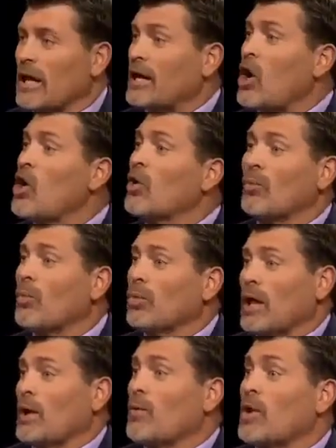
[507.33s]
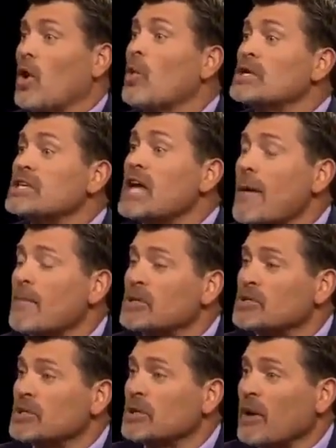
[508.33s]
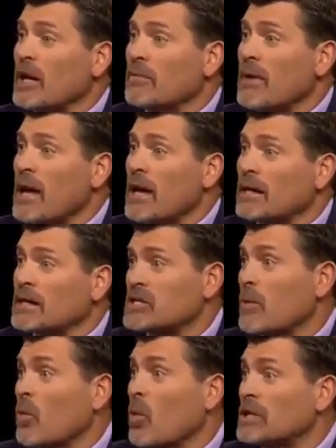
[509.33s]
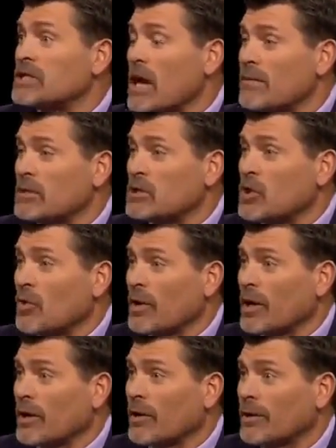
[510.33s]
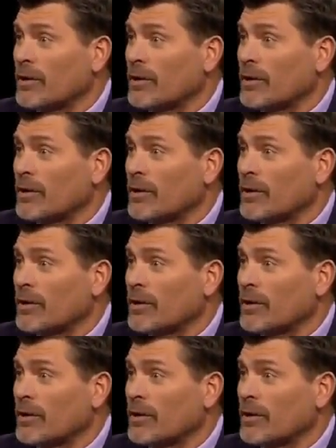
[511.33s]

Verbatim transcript: like oh, like okay, what always but, happens but to not, Peyton Manning, except one time in his career.